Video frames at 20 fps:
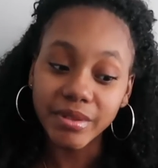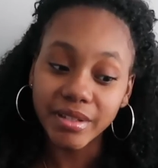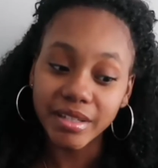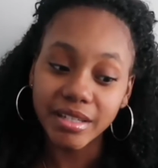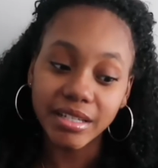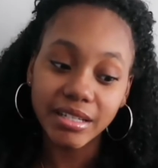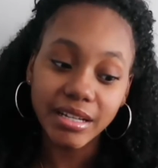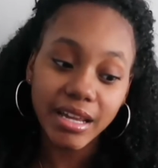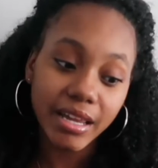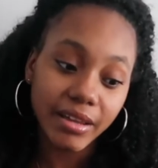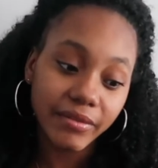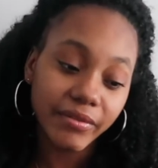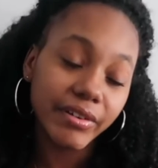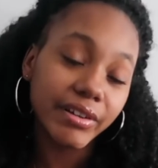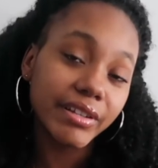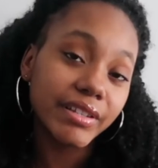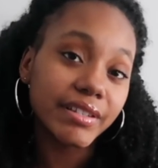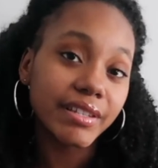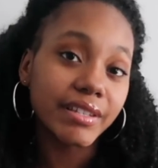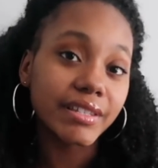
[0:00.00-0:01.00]
tonight for
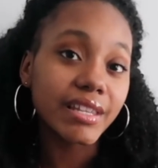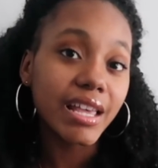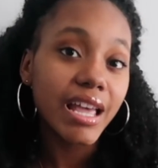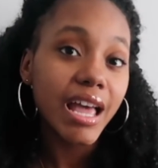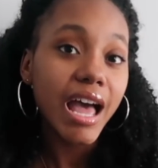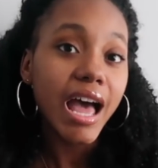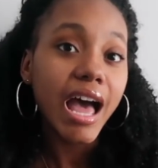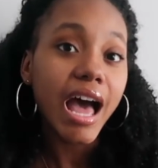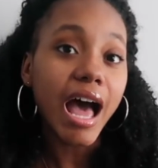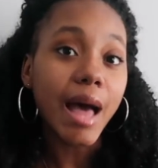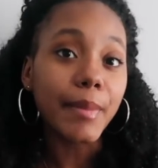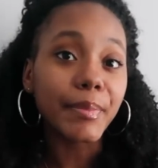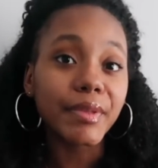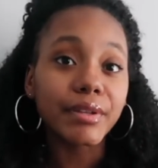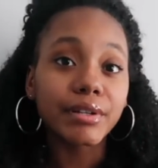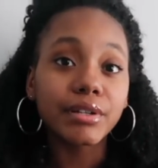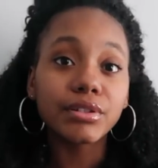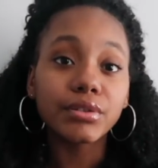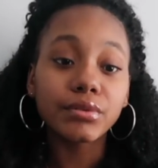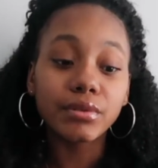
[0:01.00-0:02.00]
instance, I'm
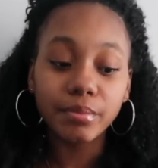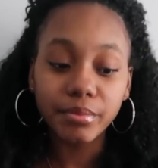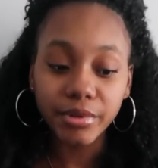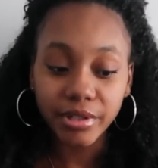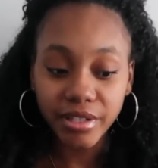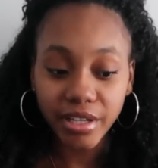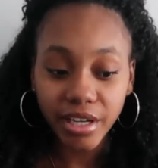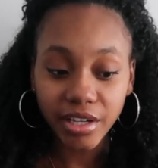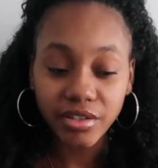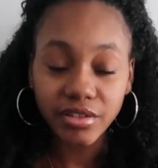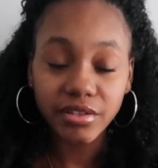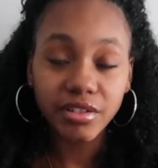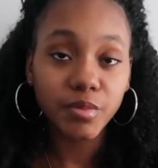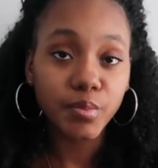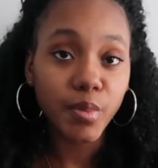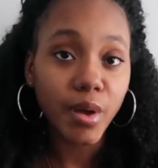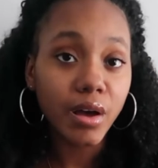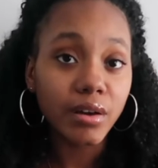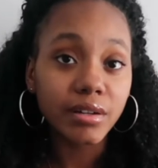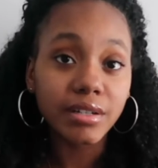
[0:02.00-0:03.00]
gonna do a protection
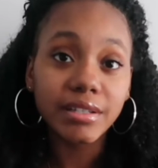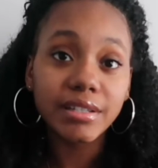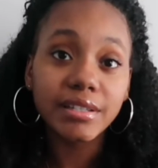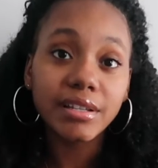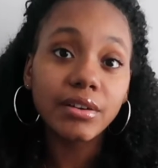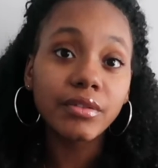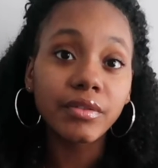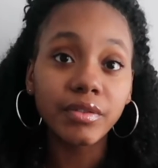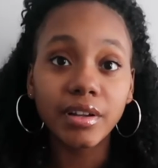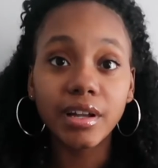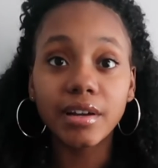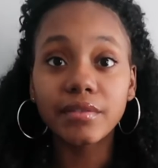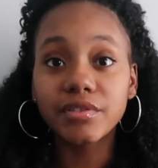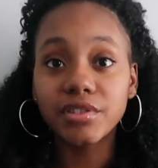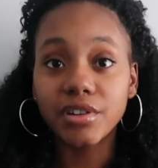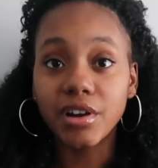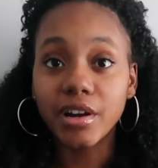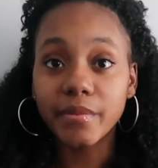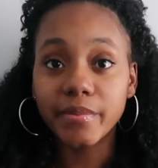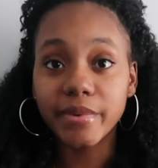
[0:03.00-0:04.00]
spell and a self-love
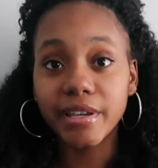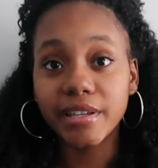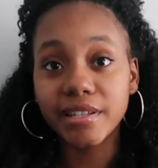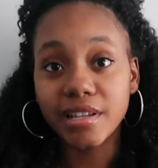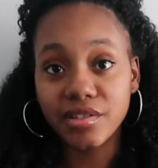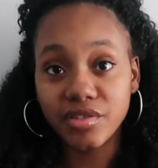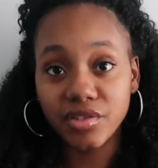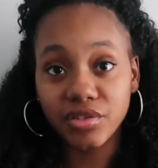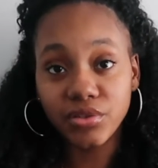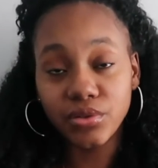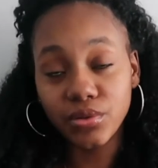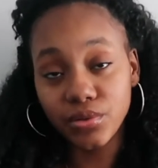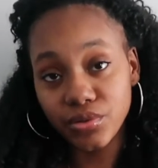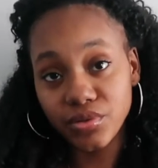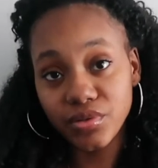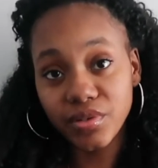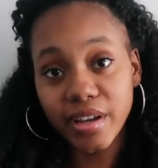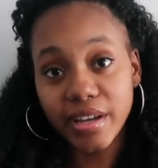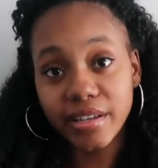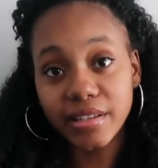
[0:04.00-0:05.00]
jar, because I just told
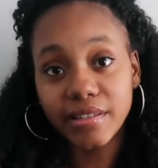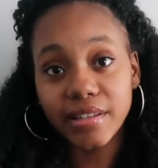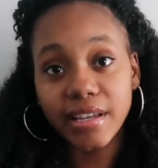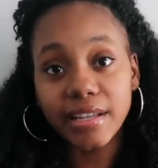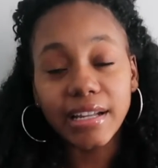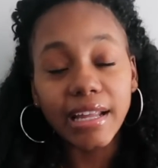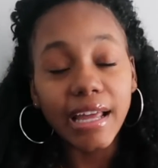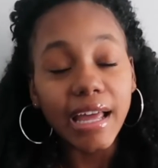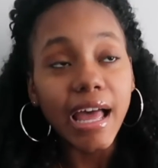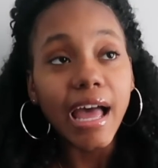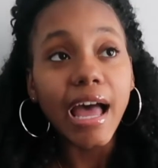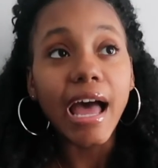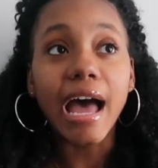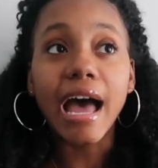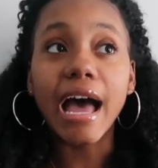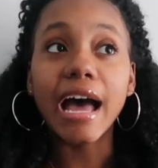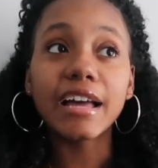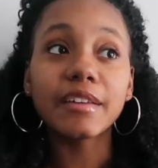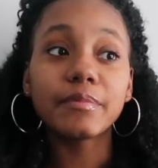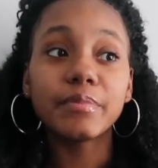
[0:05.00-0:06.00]
you guys that
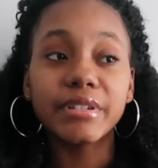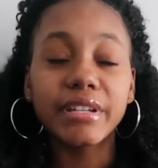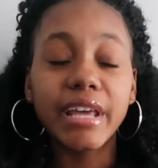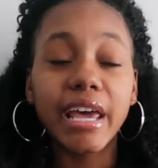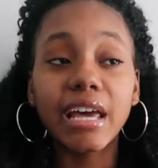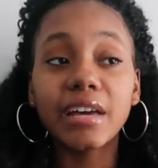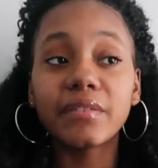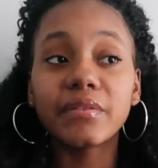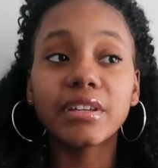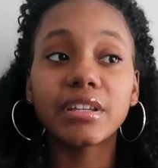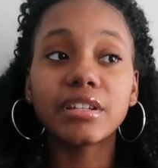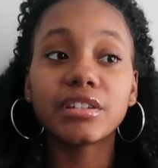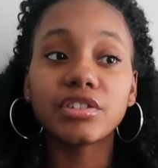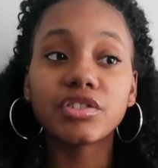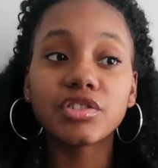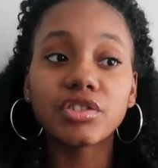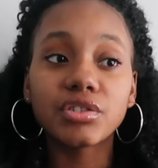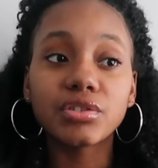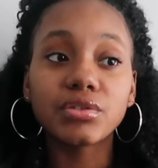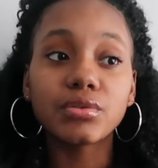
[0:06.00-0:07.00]
I've been having an
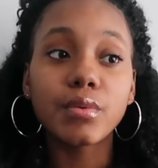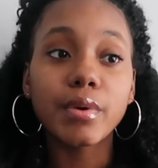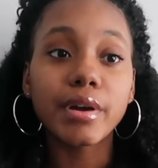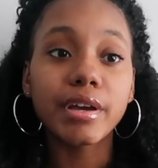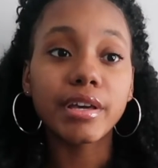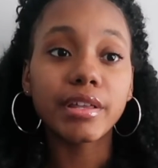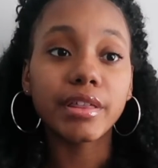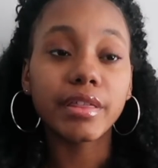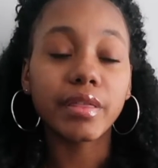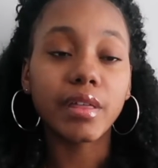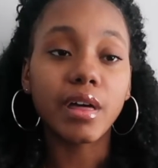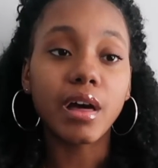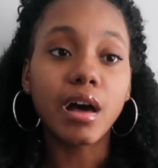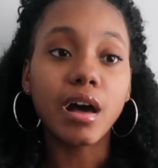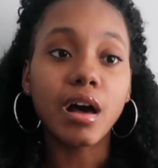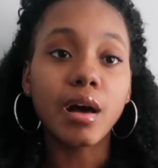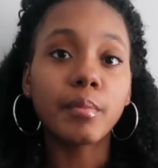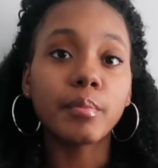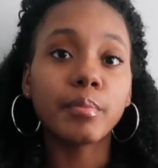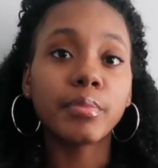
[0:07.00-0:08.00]
issue with
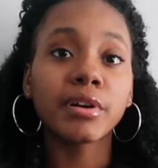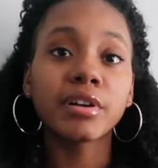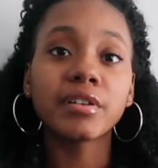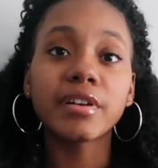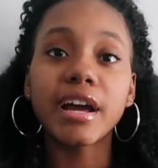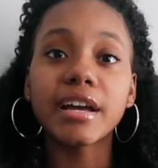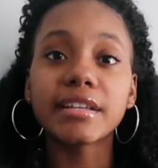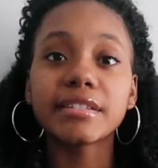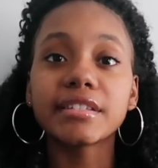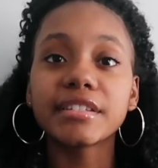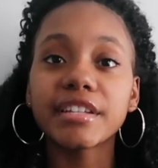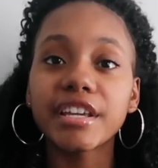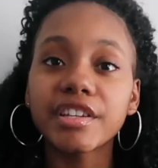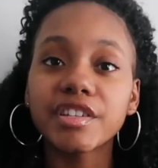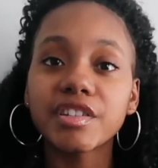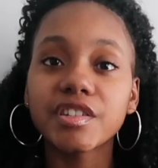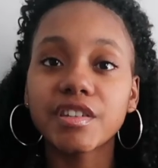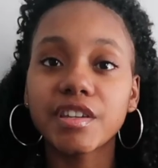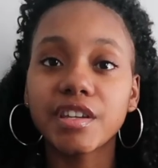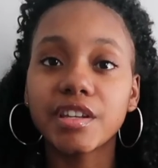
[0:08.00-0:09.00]

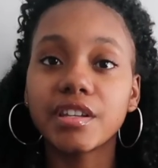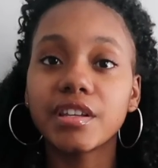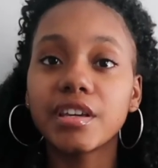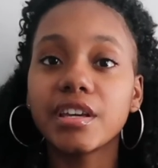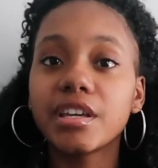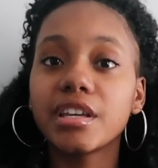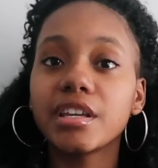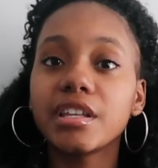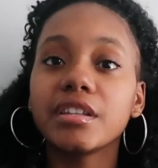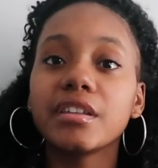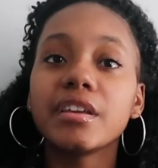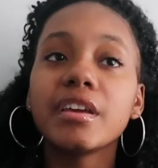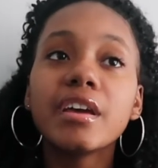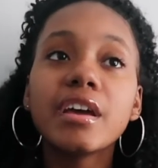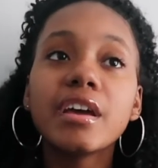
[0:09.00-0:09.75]
procrastination and